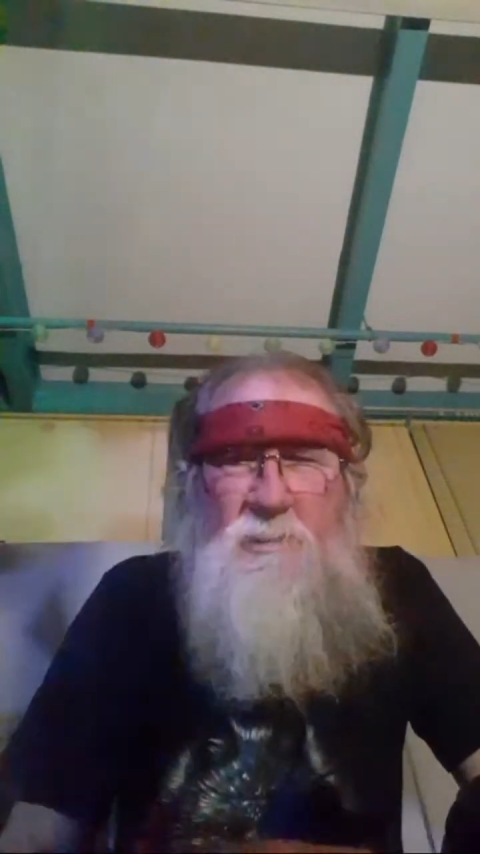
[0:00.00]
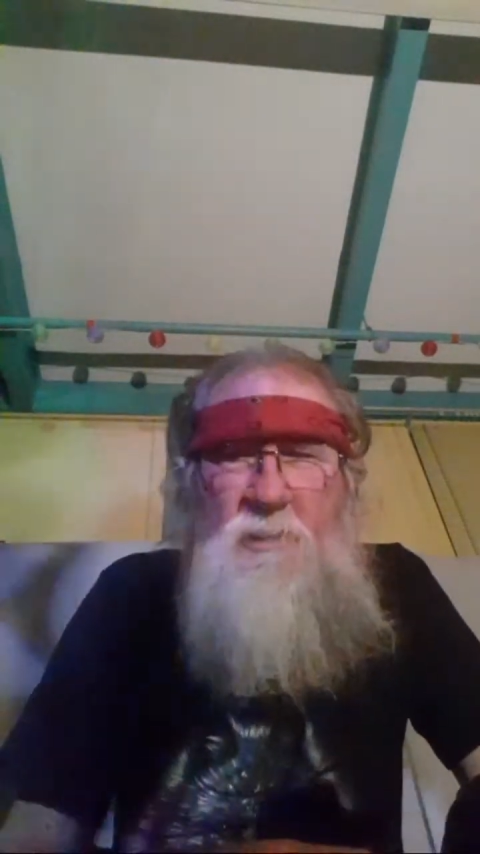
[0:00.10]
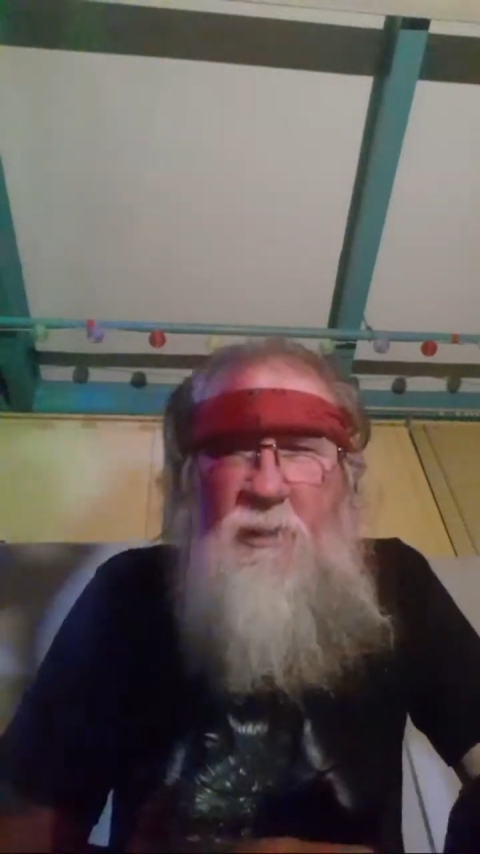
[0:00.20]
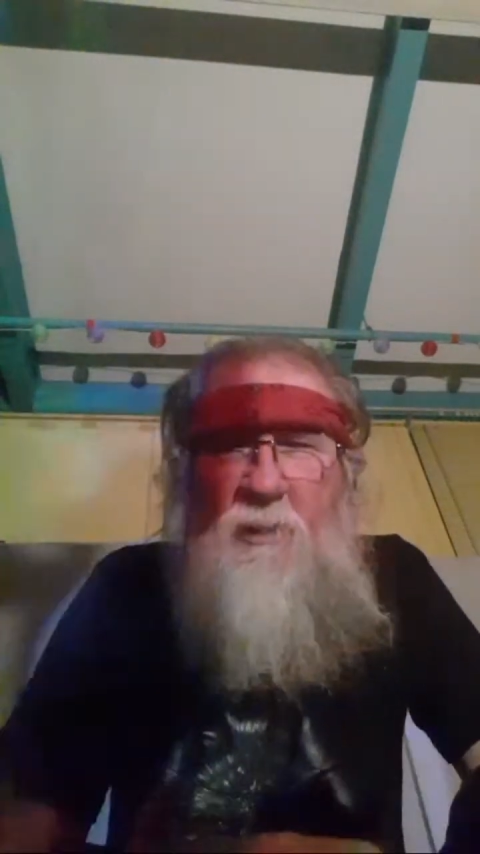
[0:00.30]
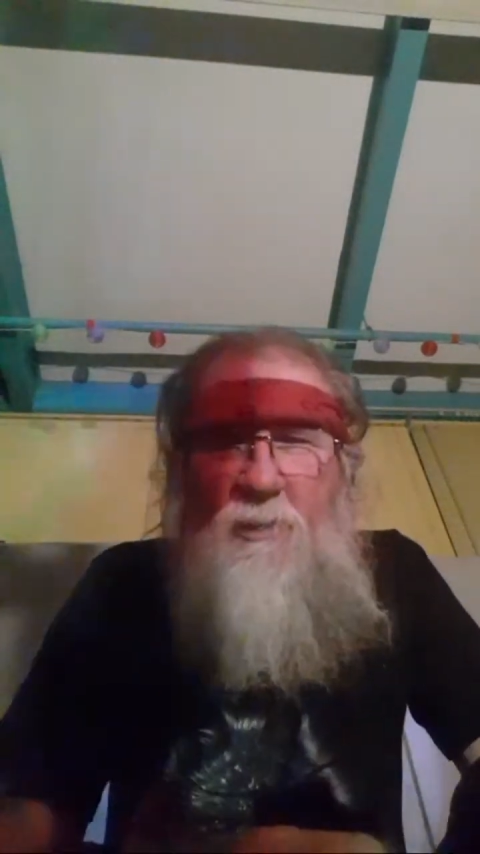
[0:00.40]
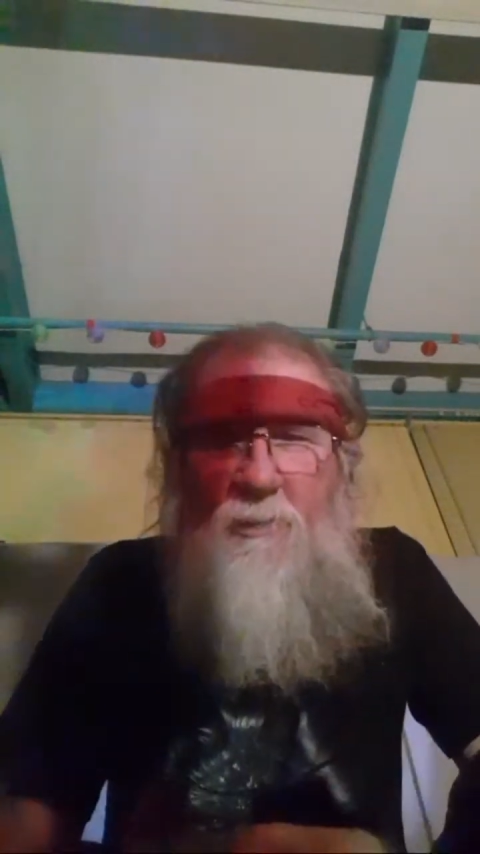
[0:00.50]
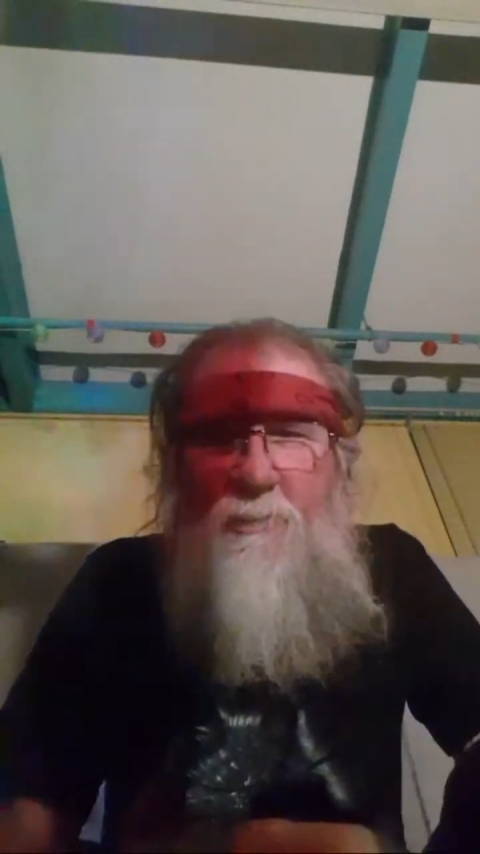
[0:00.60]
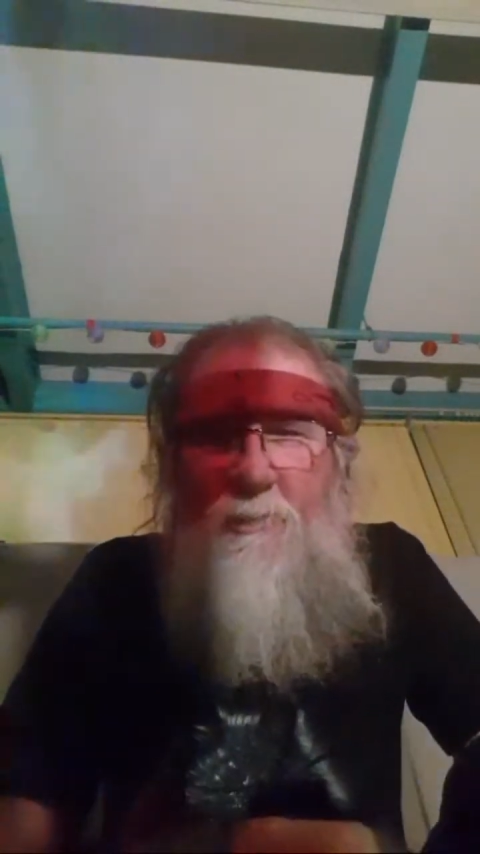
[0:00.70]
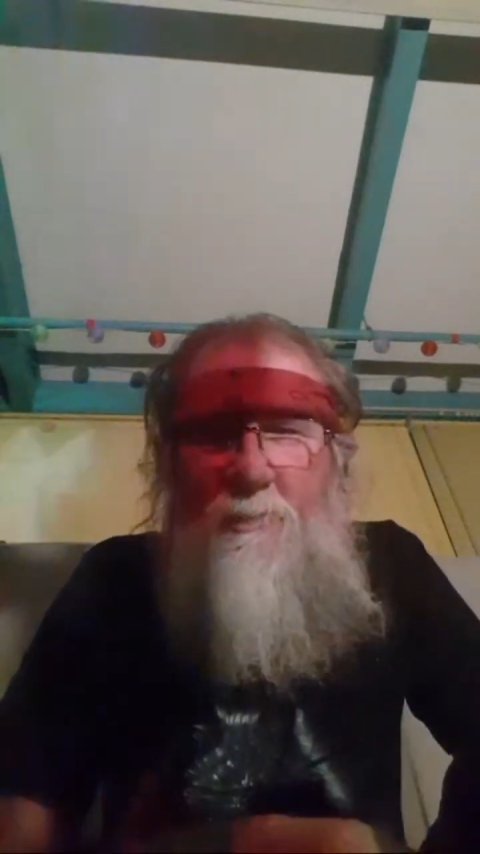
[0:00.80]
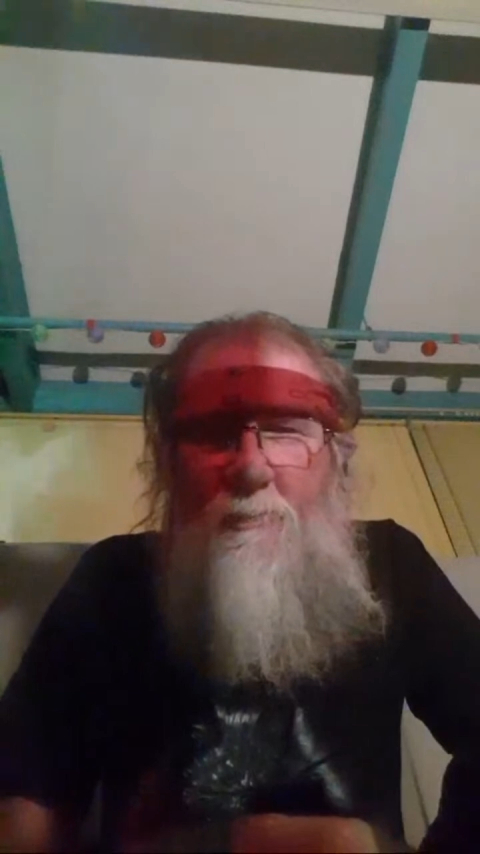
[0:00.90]

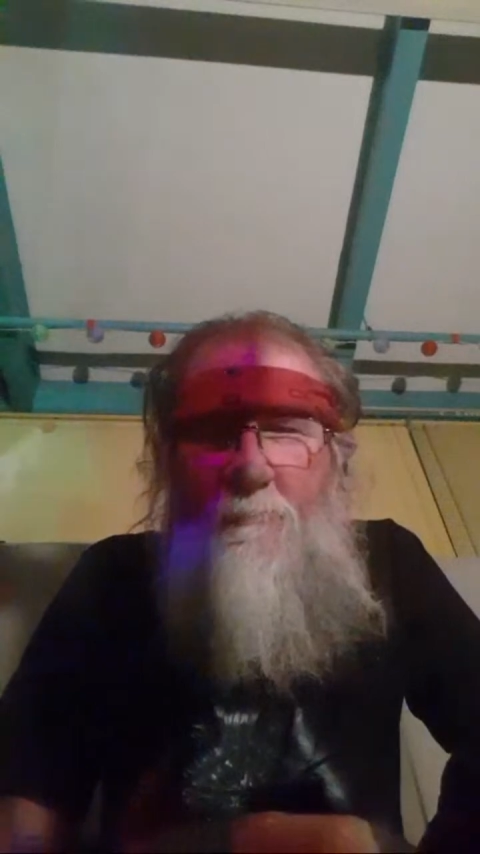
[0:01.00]
Yeah,